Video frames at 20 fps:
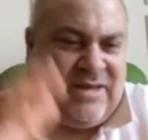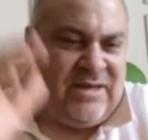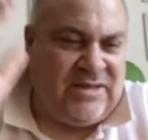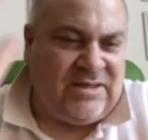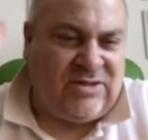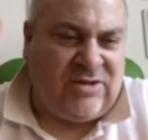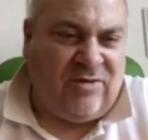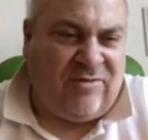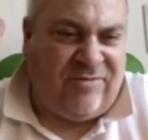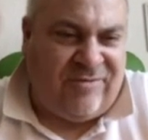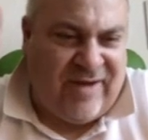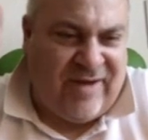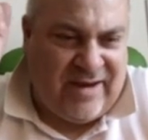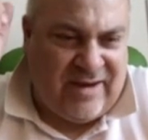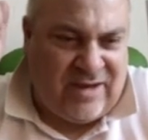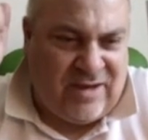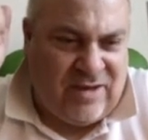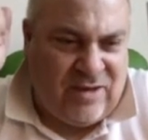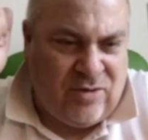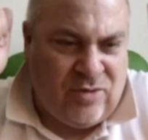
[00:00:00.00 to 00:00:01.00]
So
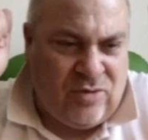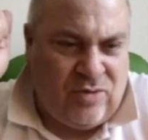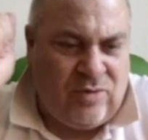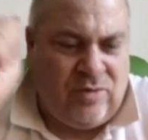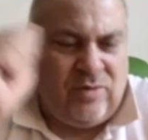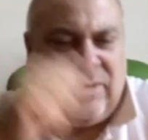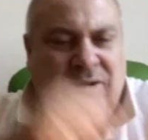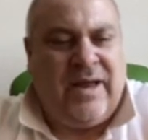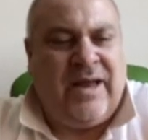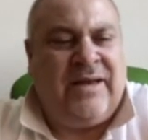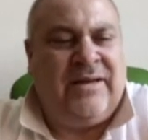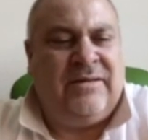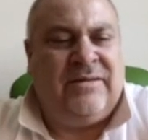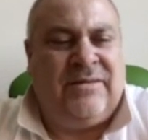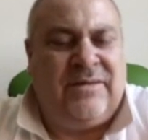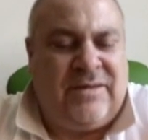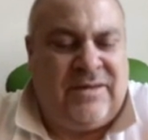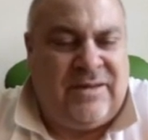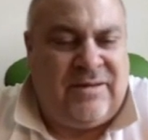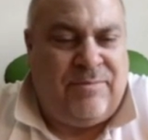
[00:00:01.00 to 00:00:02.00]
thank you and
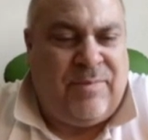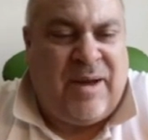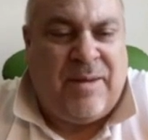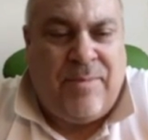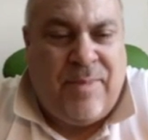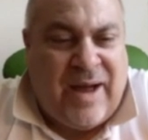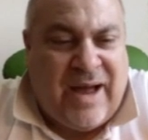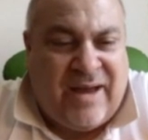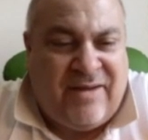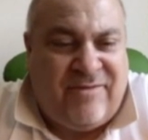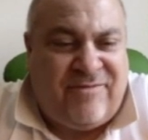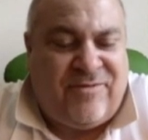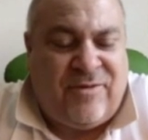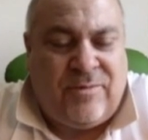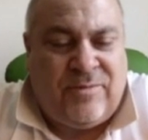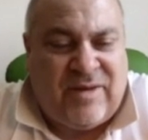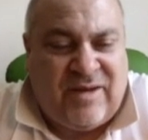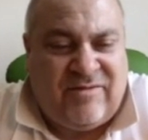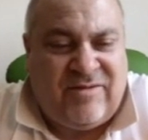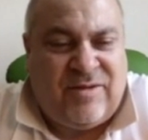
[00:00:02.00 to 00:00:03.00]
bye-bye
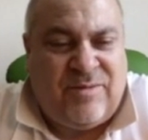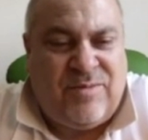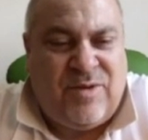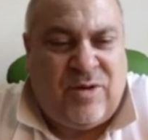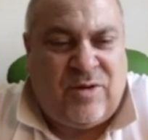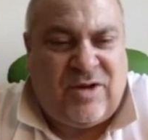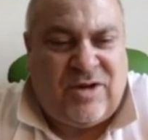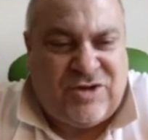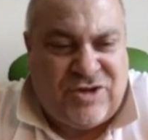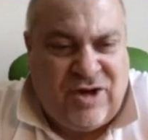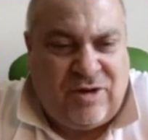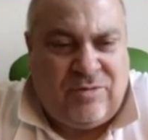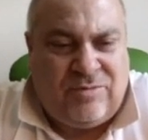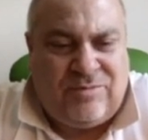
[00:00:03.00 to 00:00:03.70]
from Davide Biocchi. Ciao.